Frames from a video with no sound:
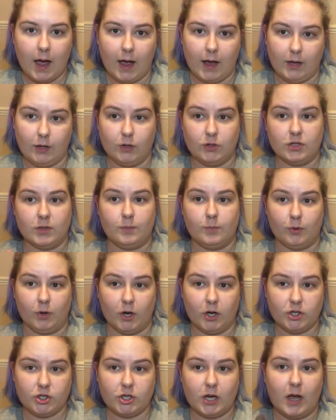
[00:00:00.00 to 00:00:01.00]
I use a
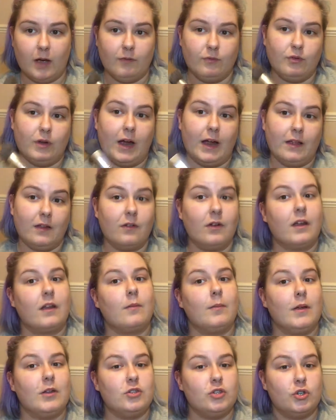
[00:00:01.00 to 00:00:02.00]
brush. I would either
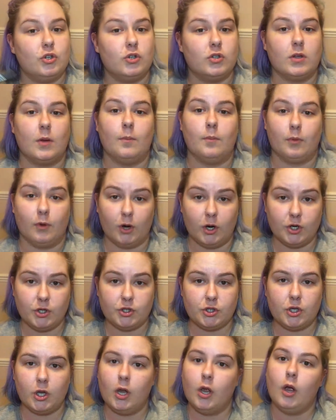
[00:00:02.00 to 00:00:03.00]
recommend you use a
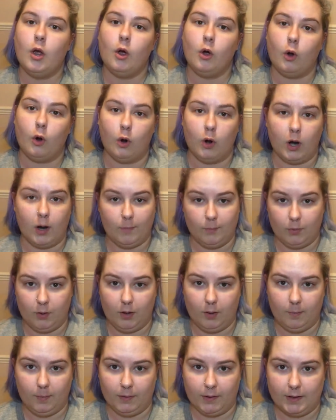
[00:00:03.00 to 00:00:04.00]
brush or a
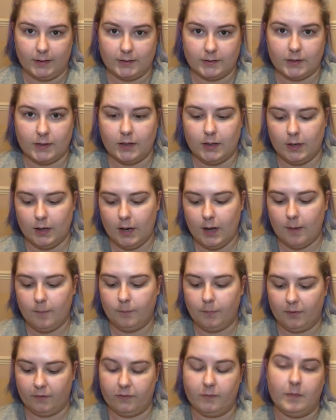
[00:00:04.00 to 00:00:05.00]
beauty blender,
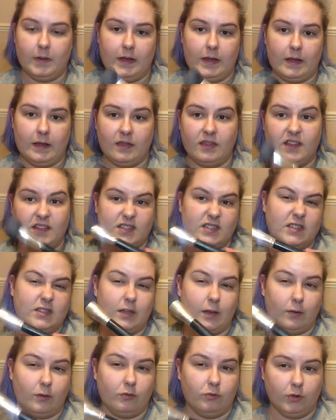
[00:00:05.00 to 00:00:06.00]
but for me this
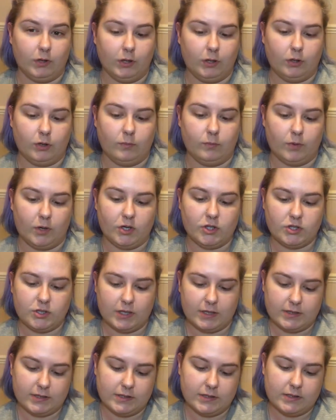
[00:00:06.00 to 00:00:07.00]
is a really good brush.
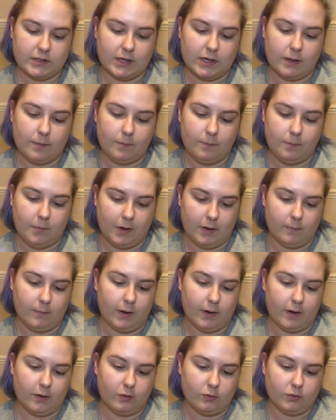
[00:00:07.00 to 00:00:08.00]
This is the Bare
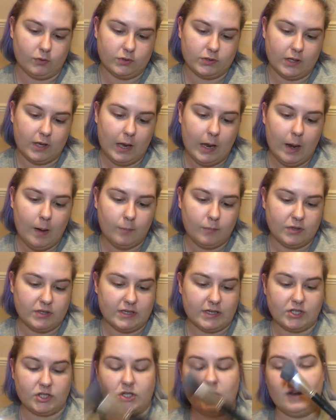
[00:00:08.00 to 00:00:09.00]
Minerals
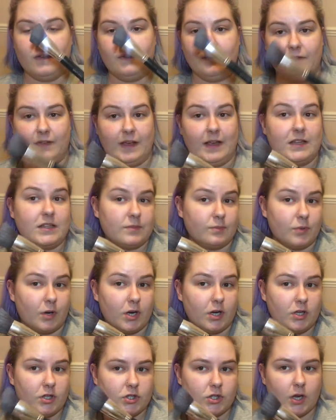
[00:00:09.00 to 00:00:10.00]
Precision Face
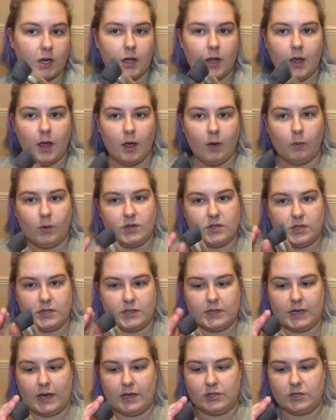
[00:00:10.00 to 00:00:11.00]
Brush, which
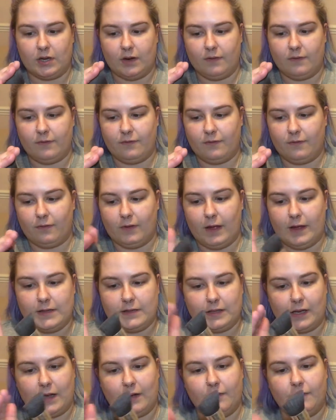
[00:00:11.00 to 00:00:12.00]
is actually
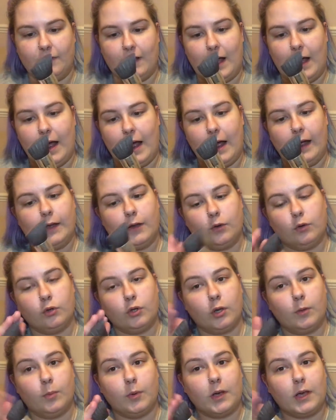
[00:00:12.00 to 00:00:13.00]
it's like a flat angle
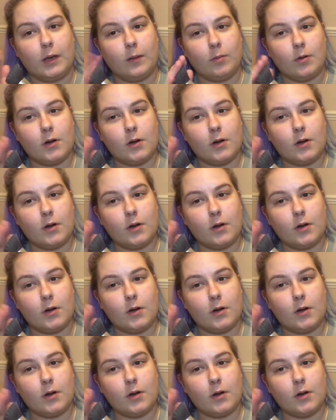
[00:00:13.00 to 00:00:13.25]
kabuki